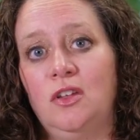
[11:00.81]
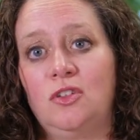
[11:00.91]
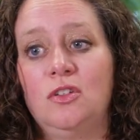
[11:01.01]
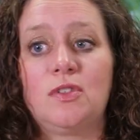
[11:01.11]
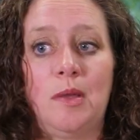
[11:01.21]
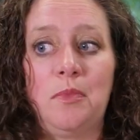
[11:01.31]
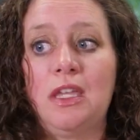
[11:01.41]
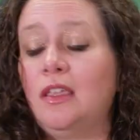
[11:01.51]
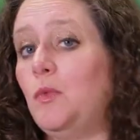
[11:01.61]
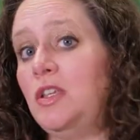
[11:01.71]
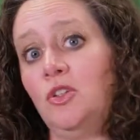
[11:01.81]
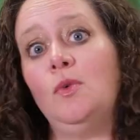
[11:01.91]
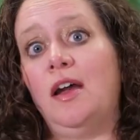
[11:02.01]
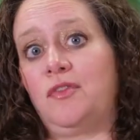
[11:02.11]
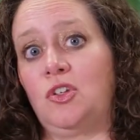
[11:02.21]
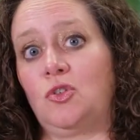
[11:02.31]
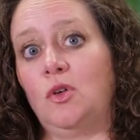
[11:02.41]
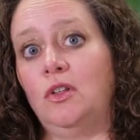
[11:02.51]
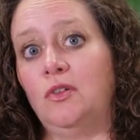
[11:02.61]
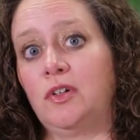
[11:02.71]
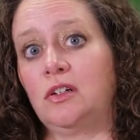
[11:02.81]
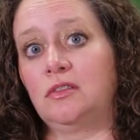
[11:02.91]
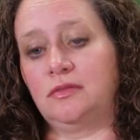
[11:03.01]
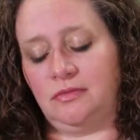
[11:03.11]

to something that we do have control over.